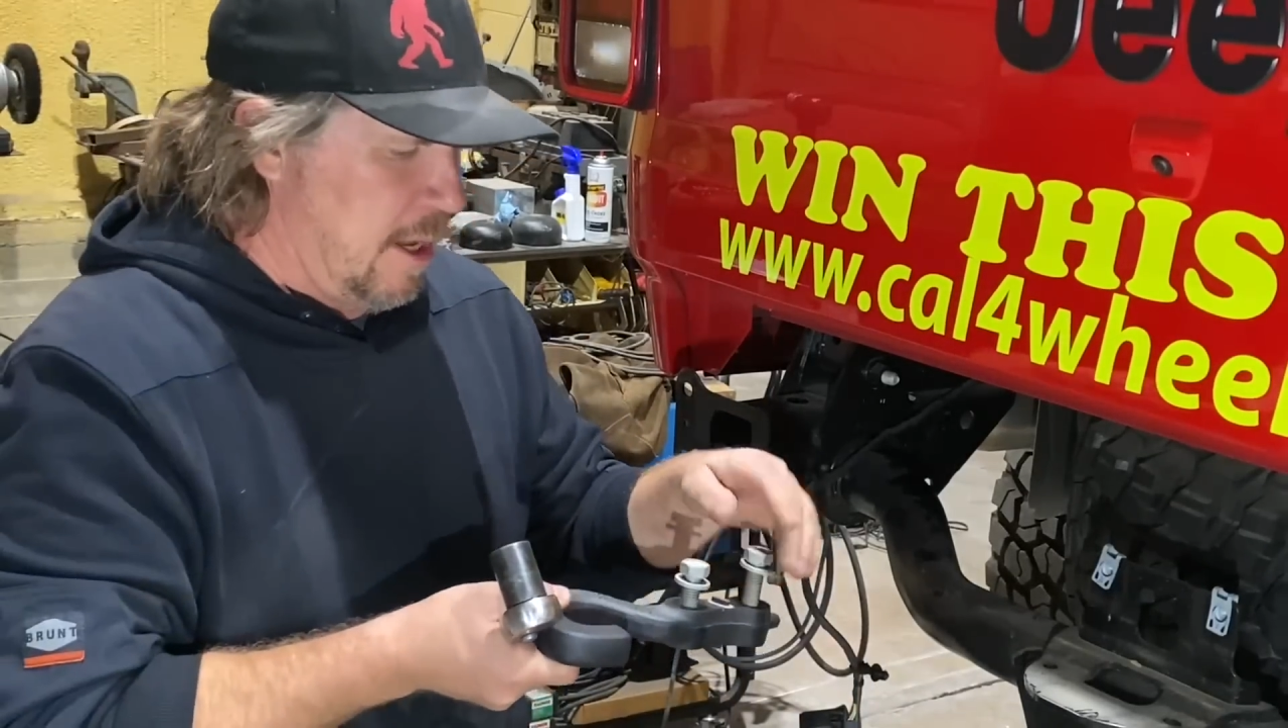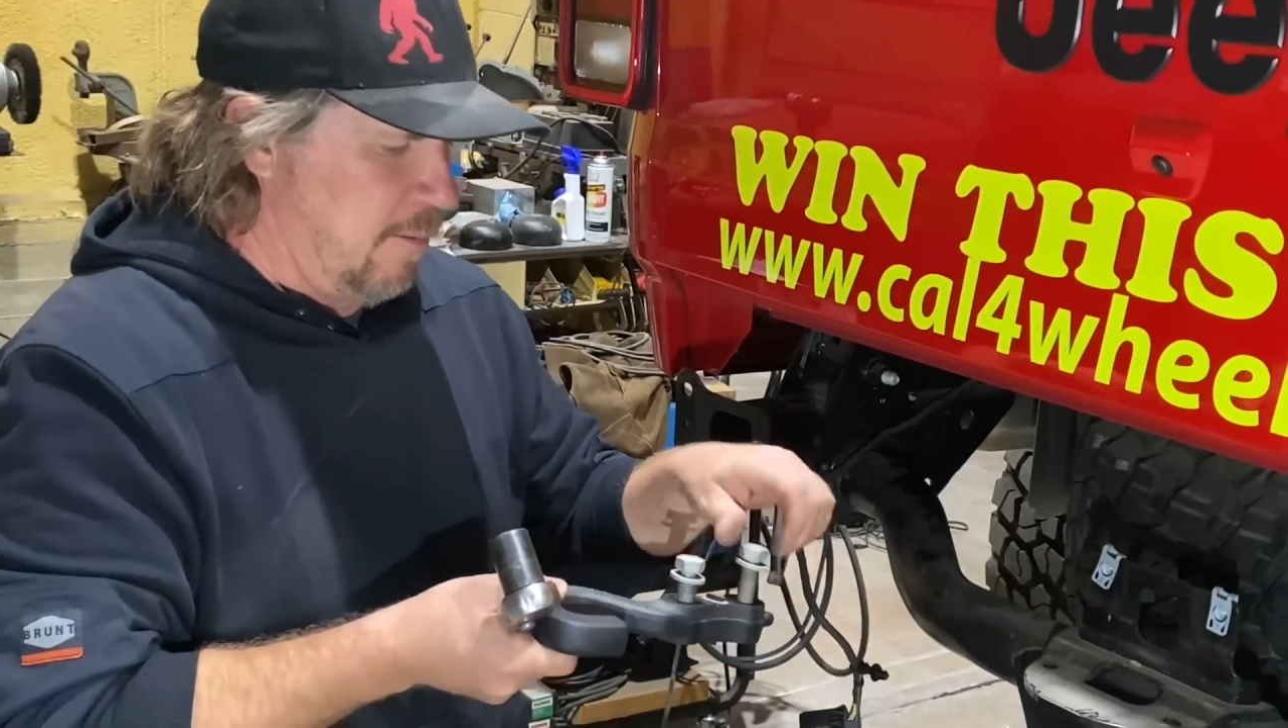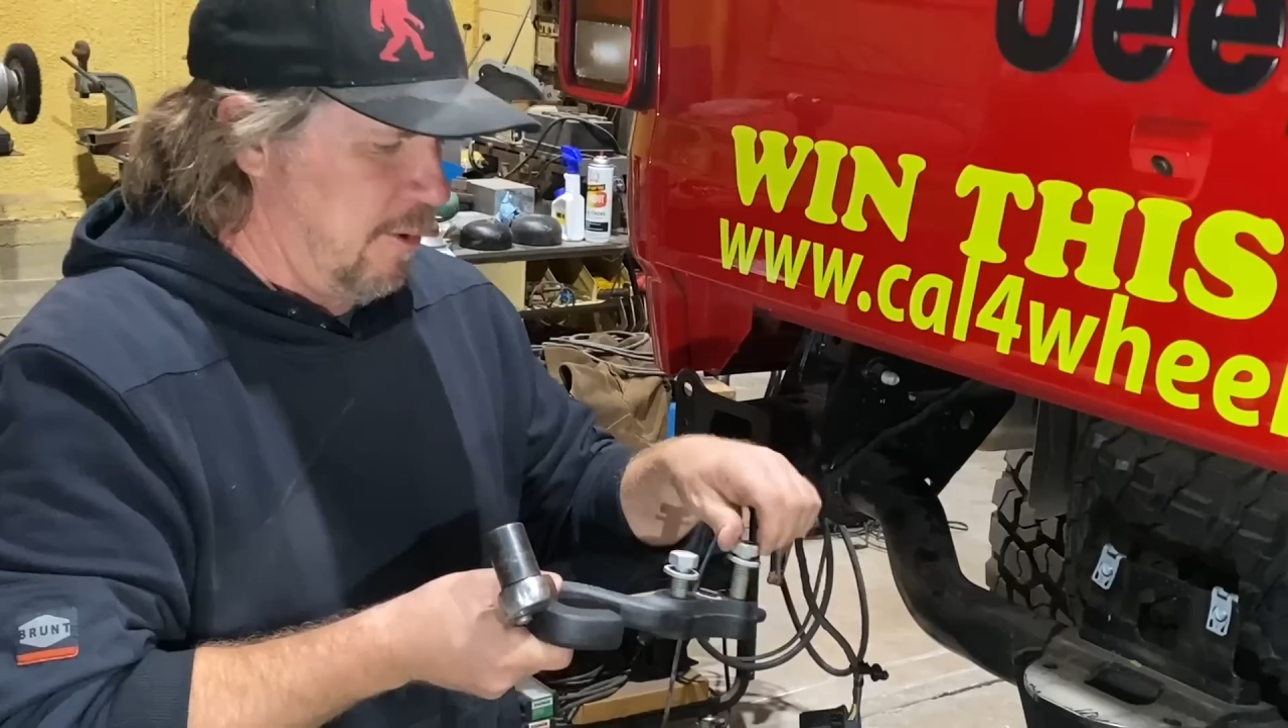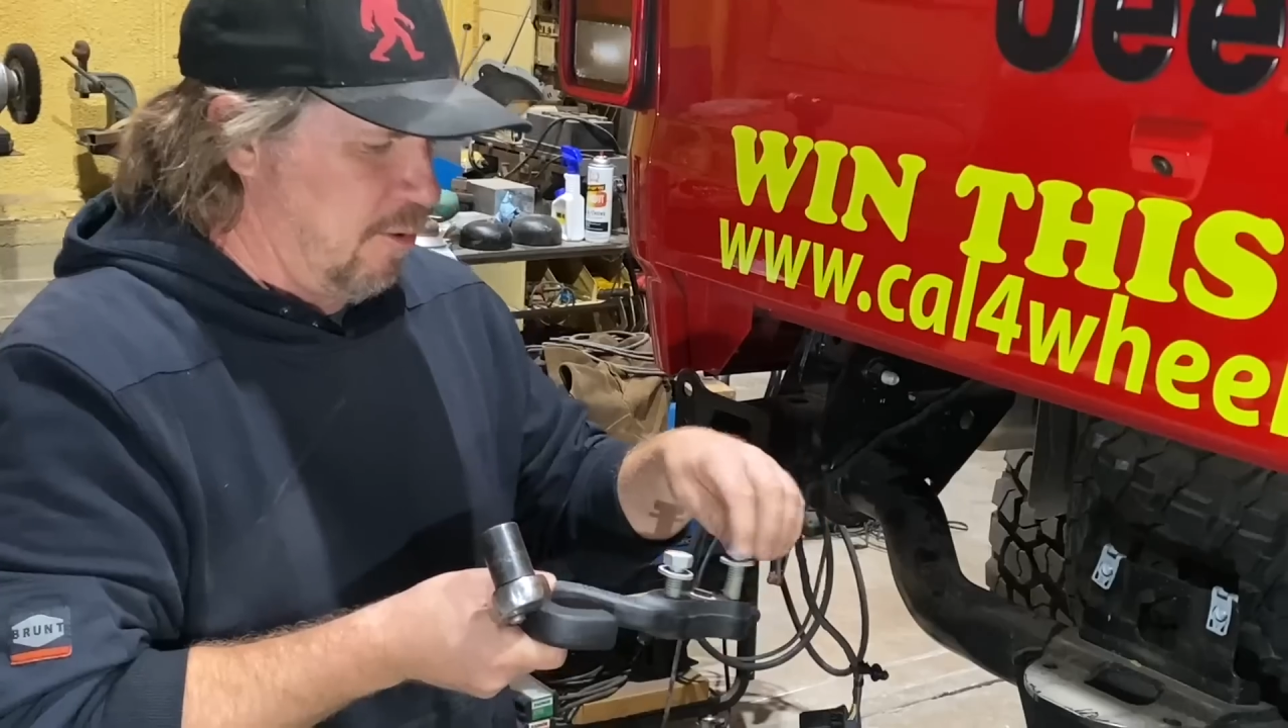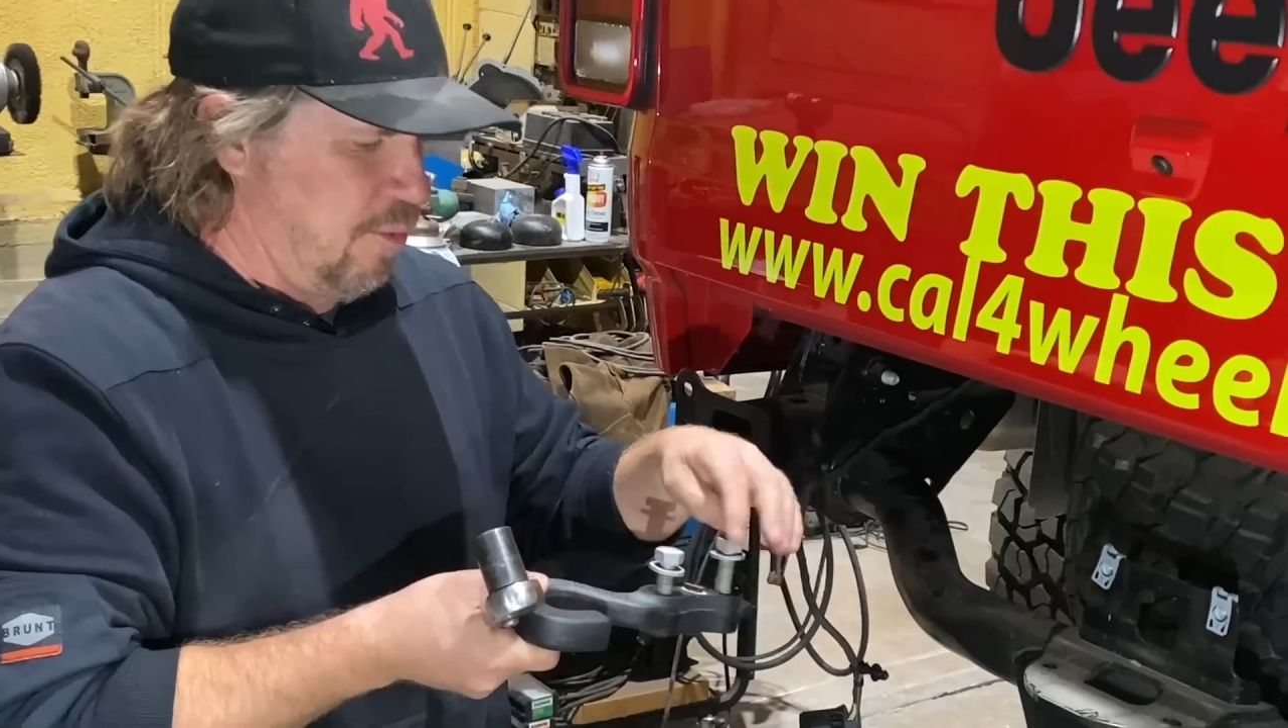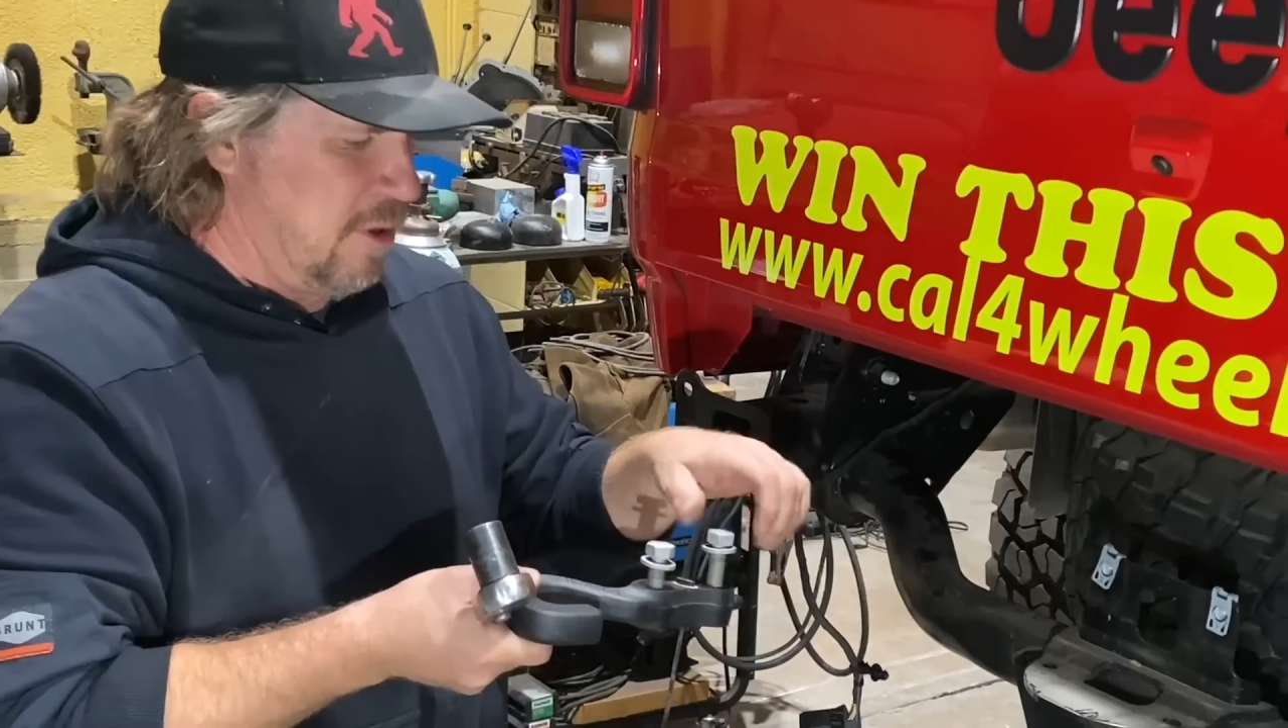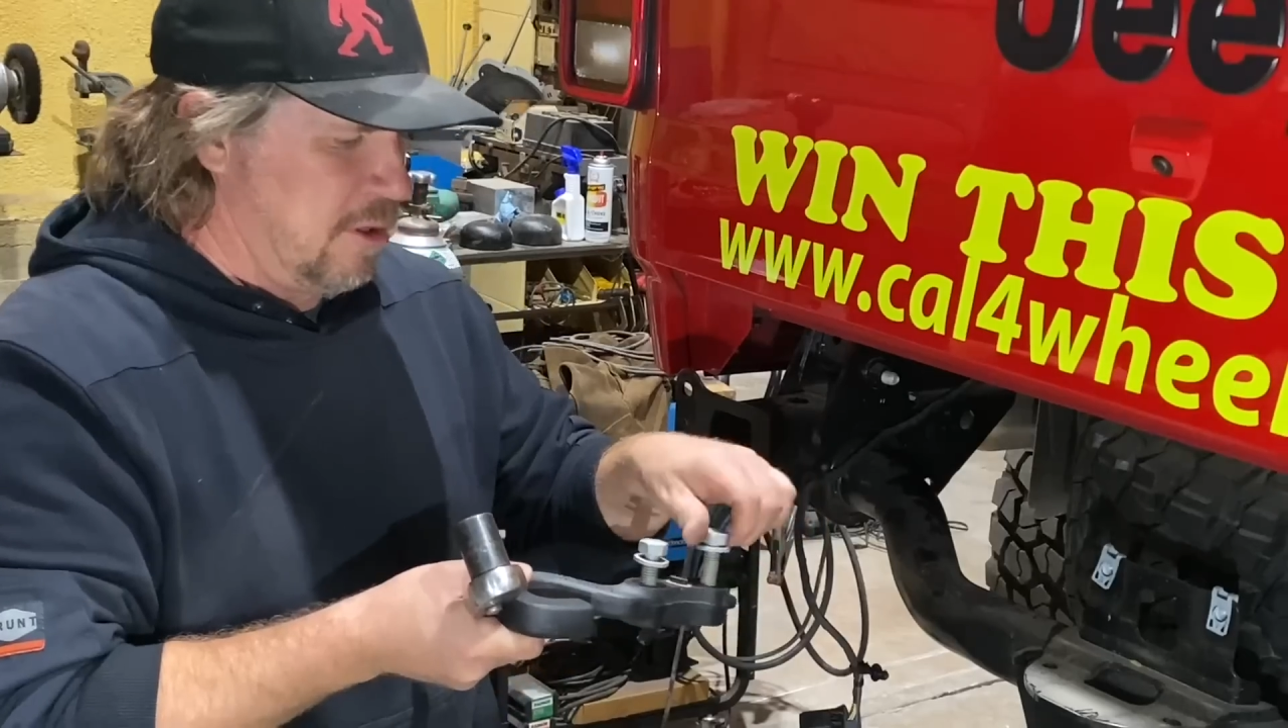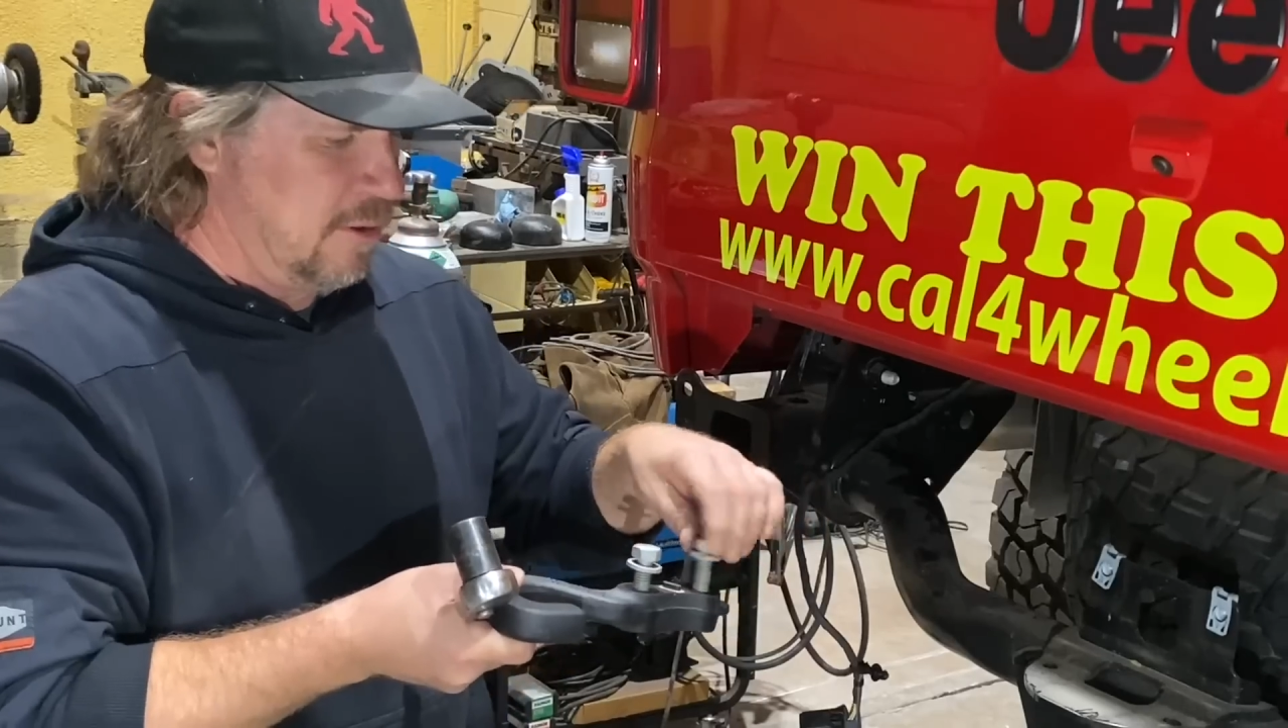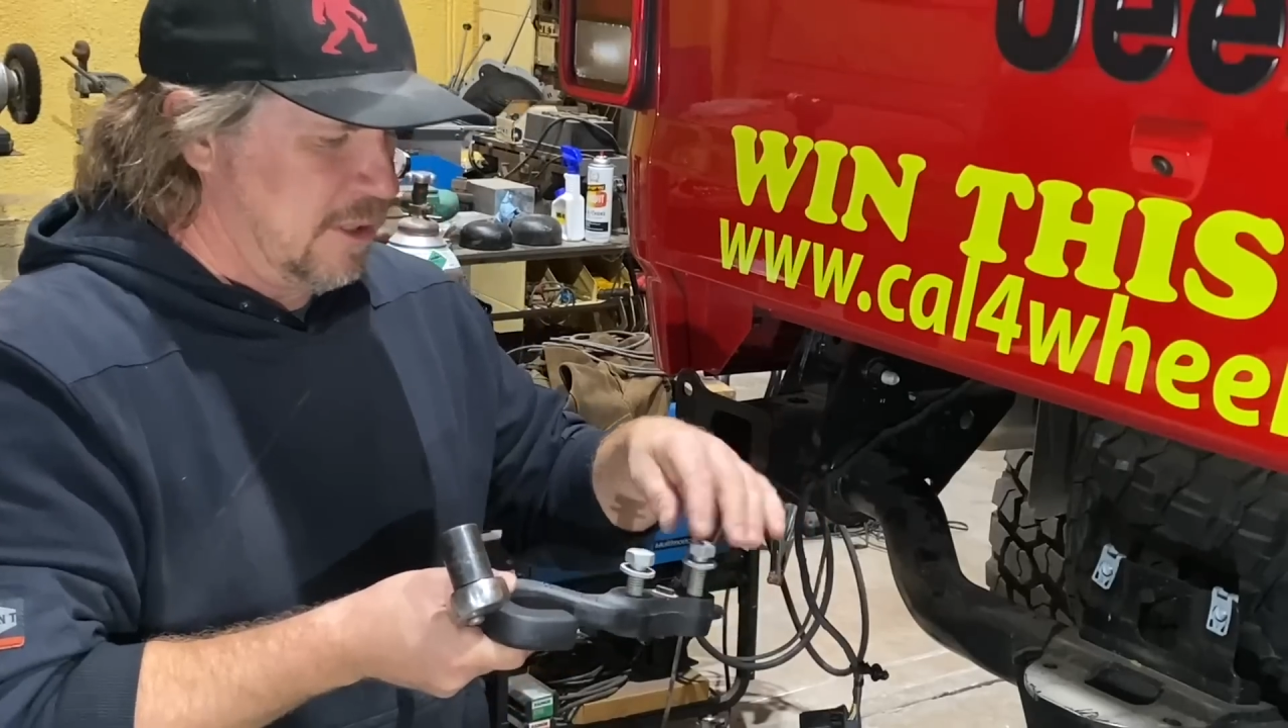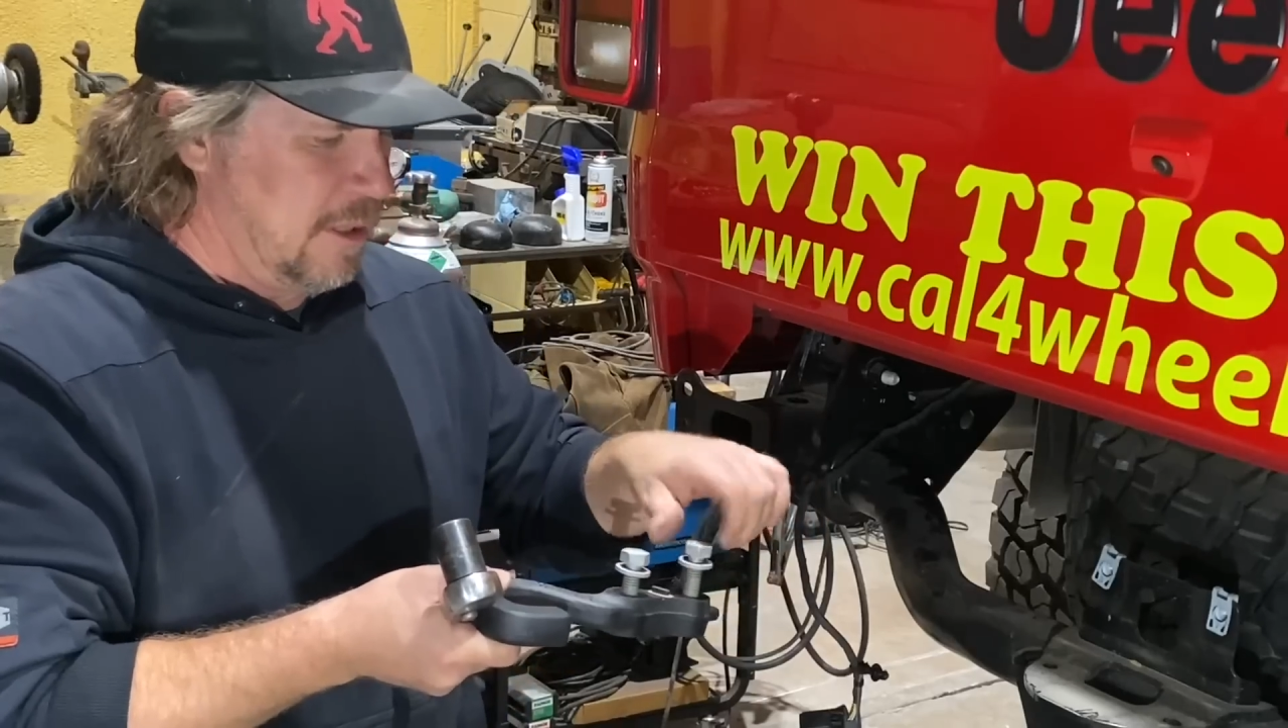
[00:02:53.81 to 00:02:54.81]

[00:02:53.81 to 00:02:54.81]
and we will put those